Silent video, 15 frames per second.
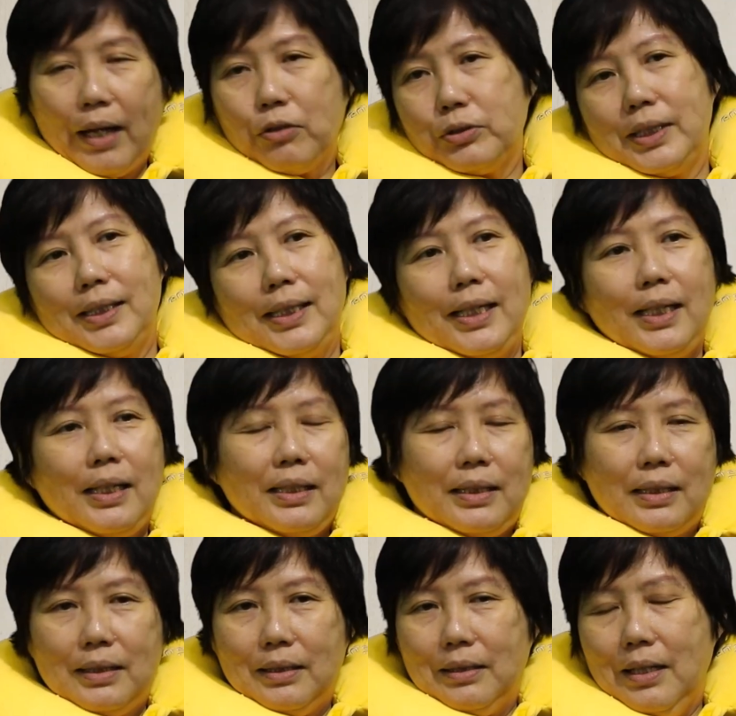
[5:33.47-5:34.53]
elderly,
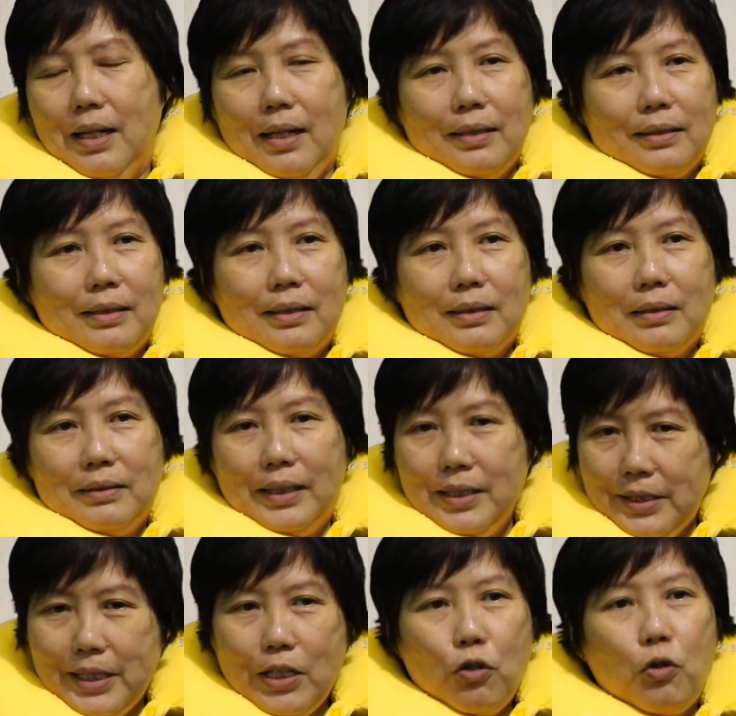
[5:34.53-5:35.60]
the
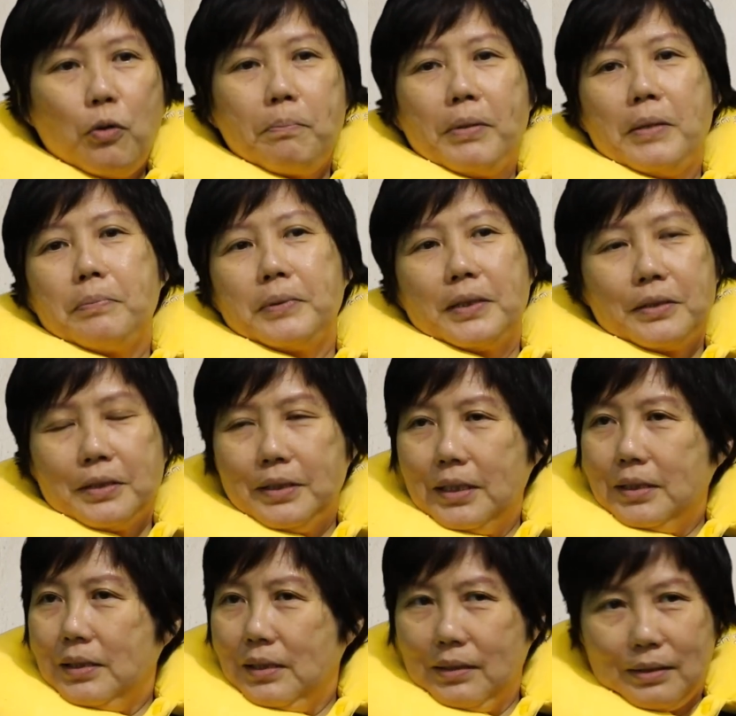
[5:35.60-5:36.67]
nursing home people,
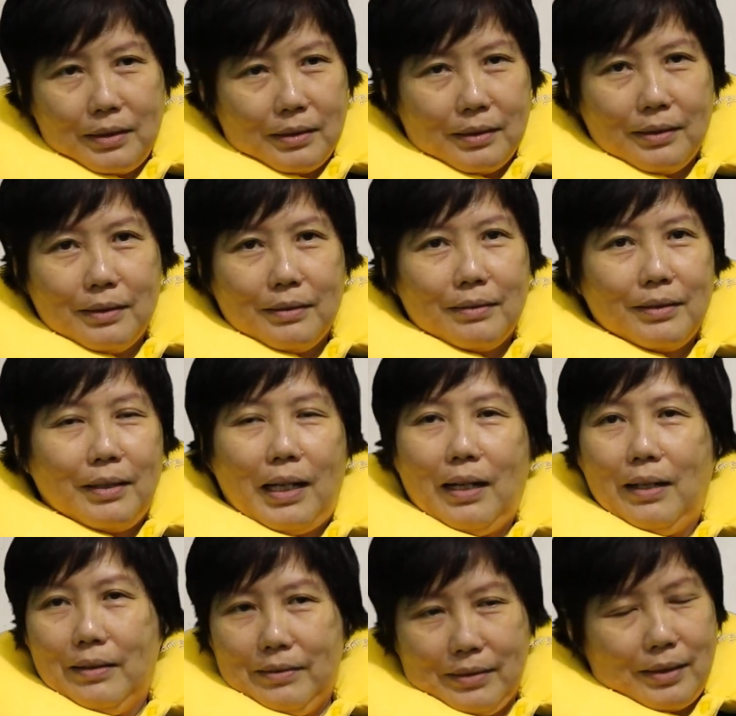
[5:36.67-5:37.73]
the
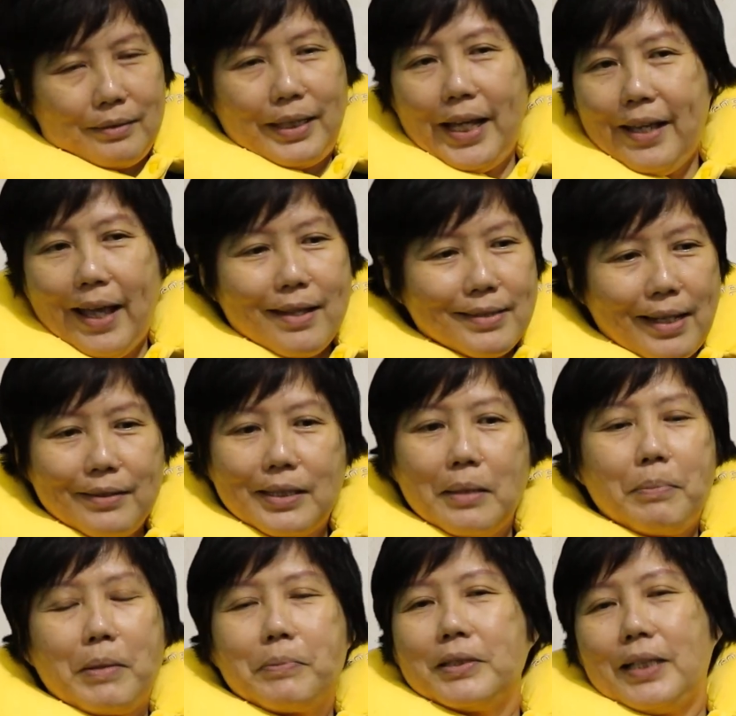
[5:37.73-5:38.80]
daycare center
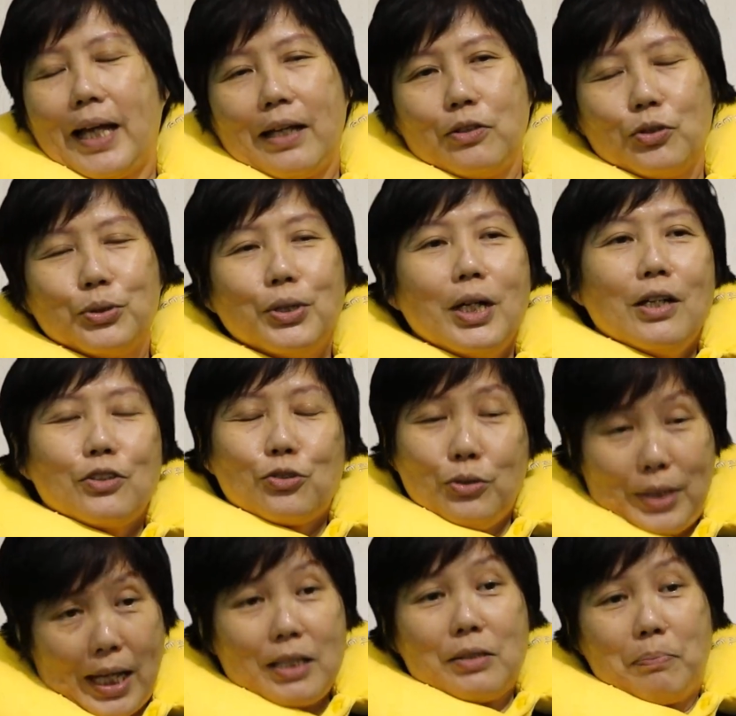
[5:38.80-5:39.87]
people that I know. So
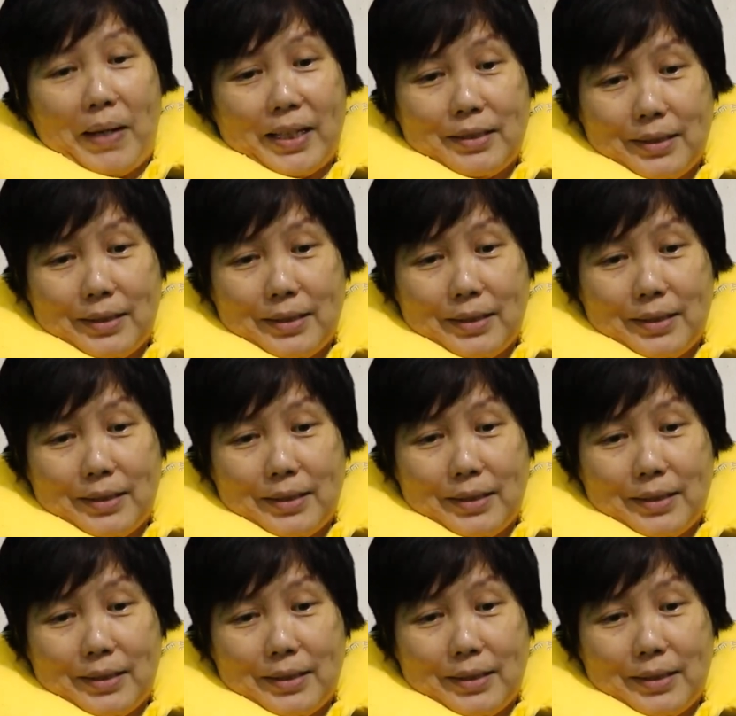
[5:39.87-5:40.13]
that's my